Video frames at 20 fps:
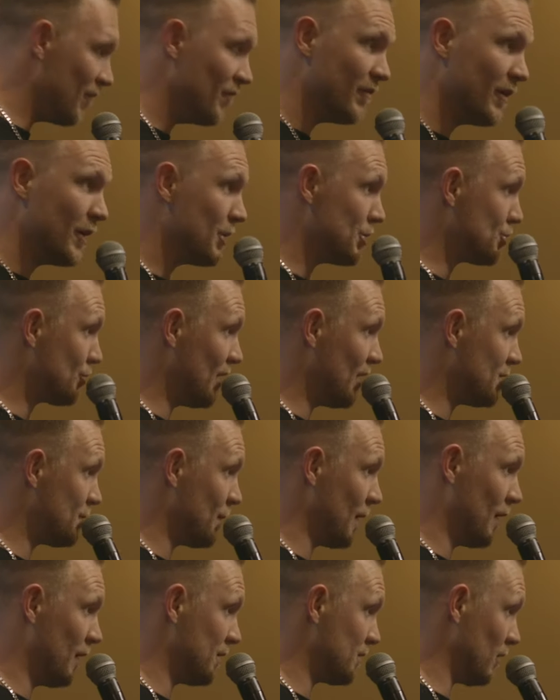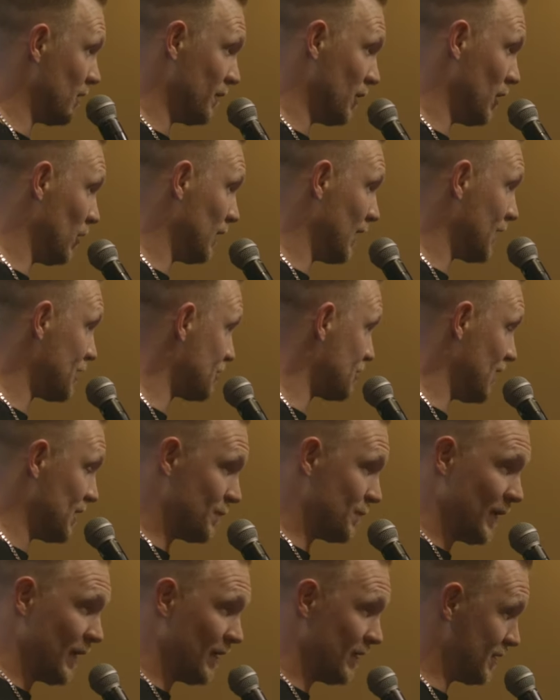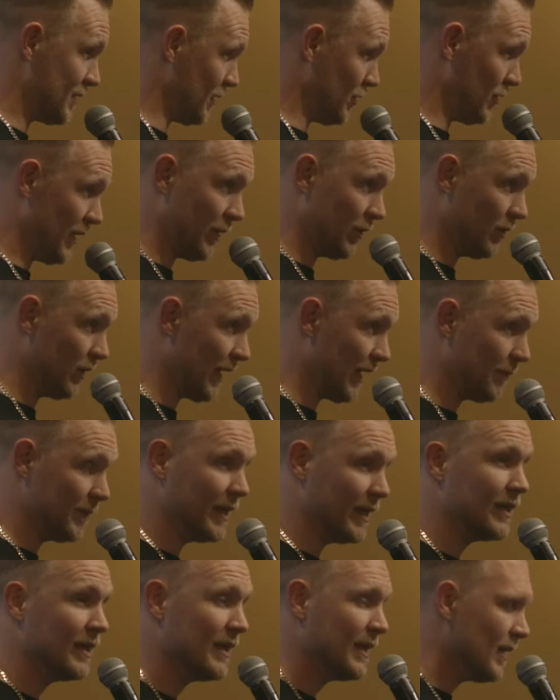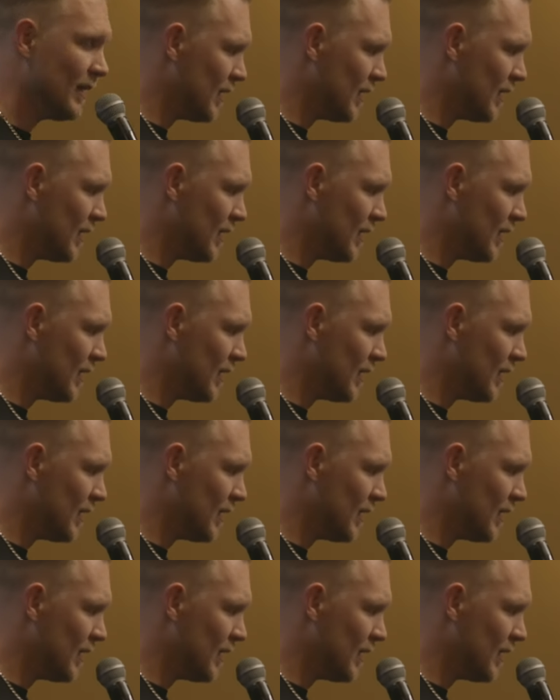I'm very transparent, so if you don't like transparency, you ain't going to like me.